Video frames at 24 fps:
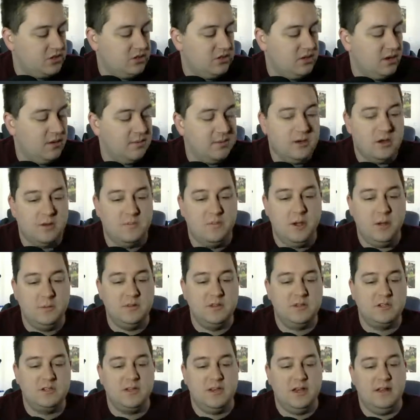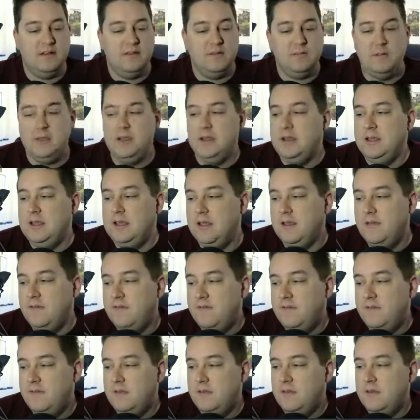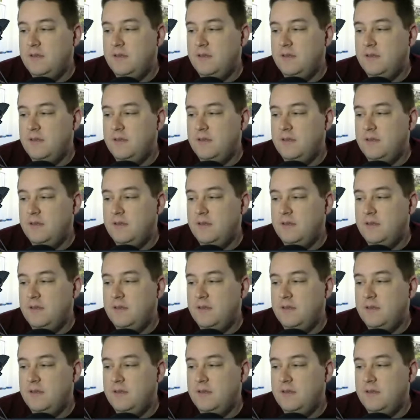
going to publish it as a PDF.